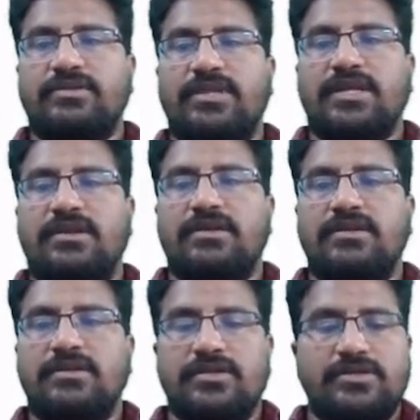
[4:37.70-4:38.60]
then
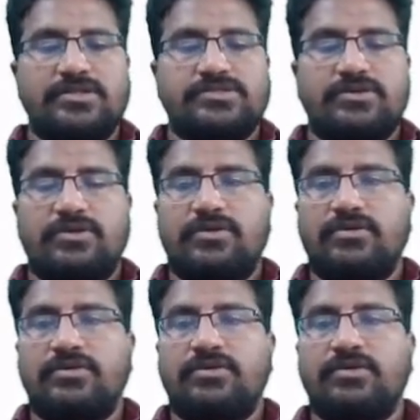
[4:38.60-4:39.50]

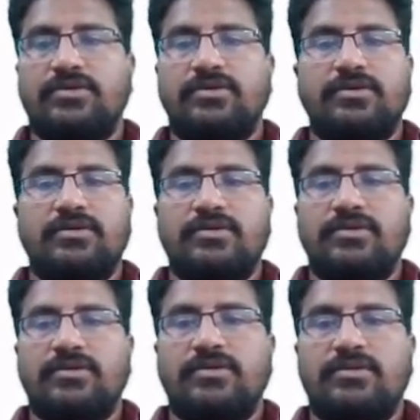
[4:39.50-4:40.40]
so
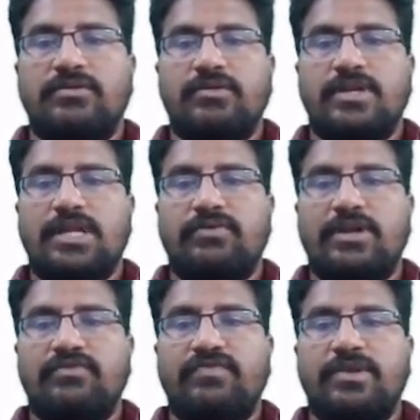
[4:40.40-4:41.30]
when I
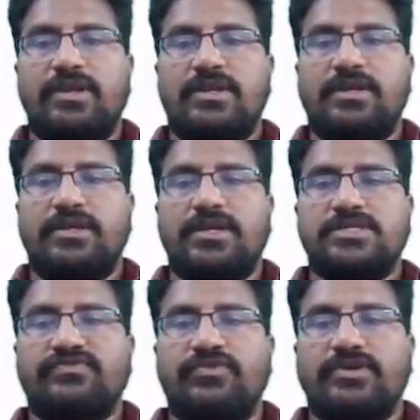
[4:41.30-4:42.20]
value 4, it
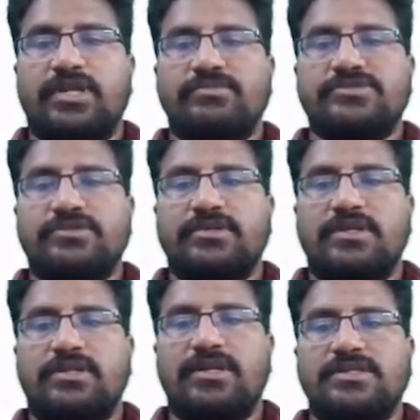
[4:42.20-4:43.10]
iterates 4 times,
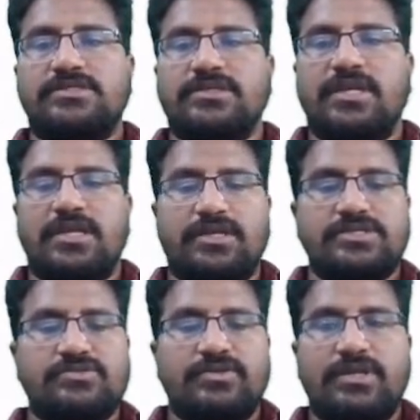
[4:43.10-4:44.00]
then k
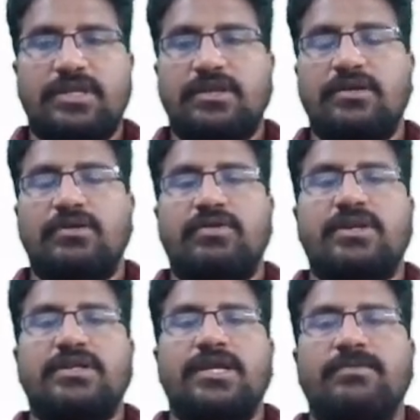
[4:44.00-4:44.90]
iterates only
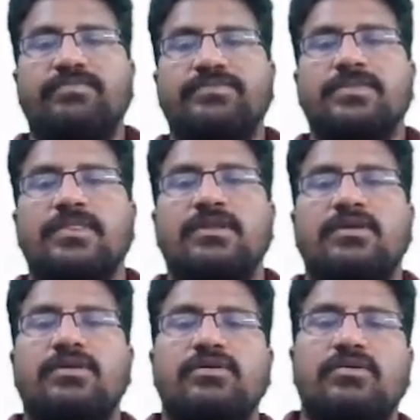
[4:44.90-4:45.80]
1 time.
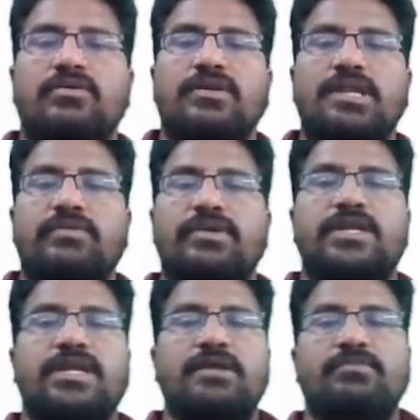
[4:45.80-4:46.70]
Only
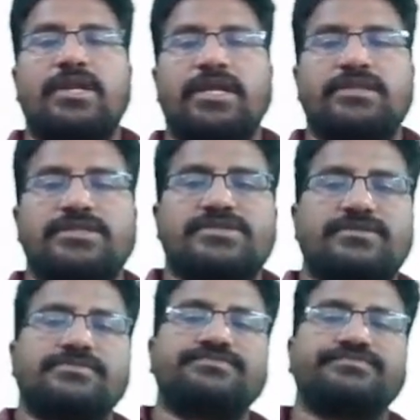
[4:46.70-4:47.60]
1 time, like this.